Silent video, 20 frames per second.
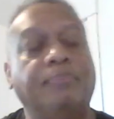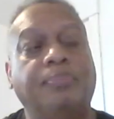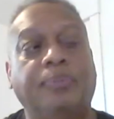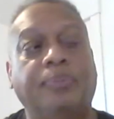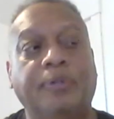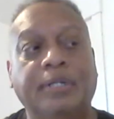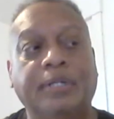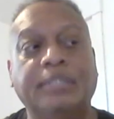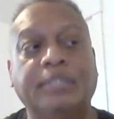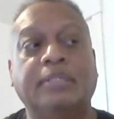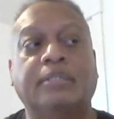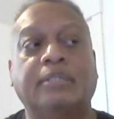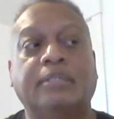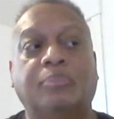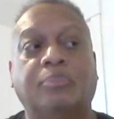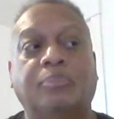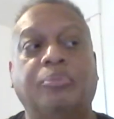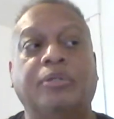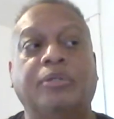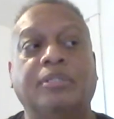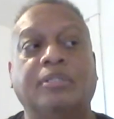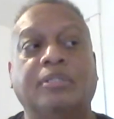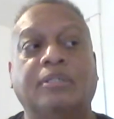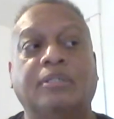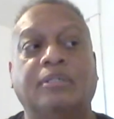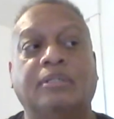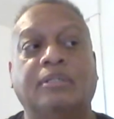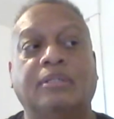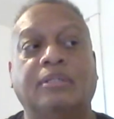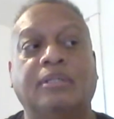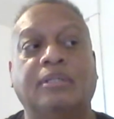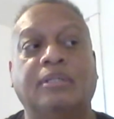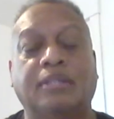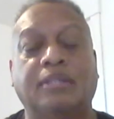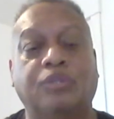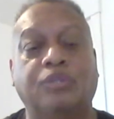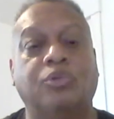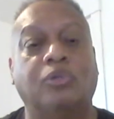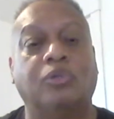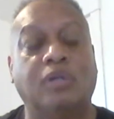the prison
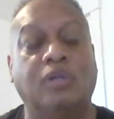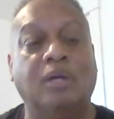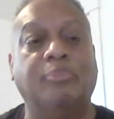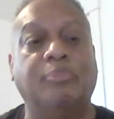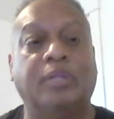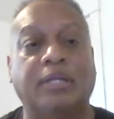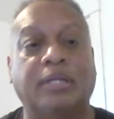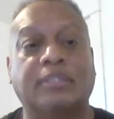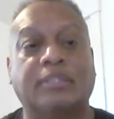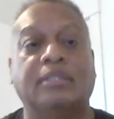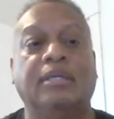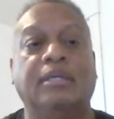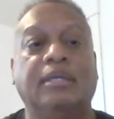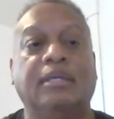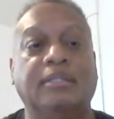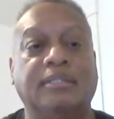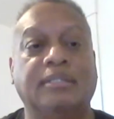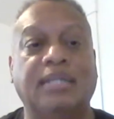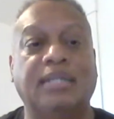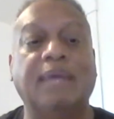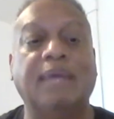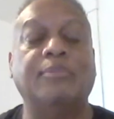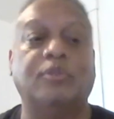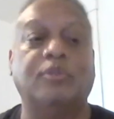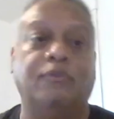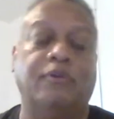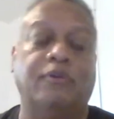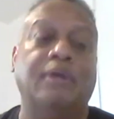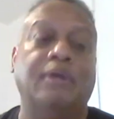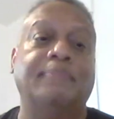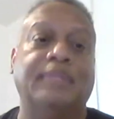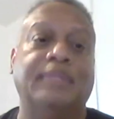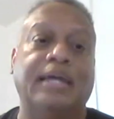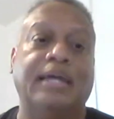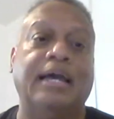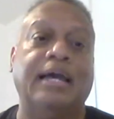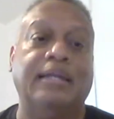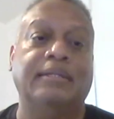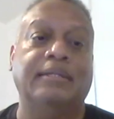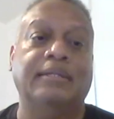industrial complex stems from
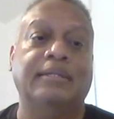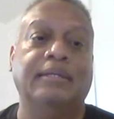that.